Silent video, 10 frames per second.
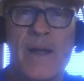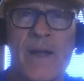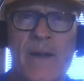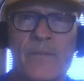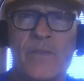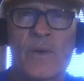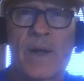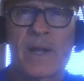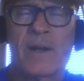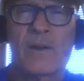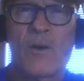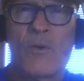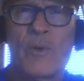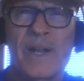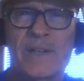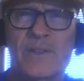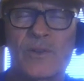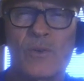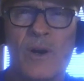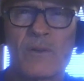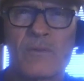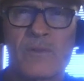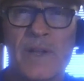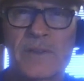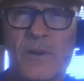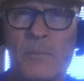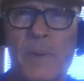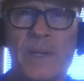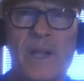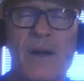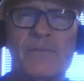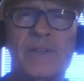and so I can go into a little bit of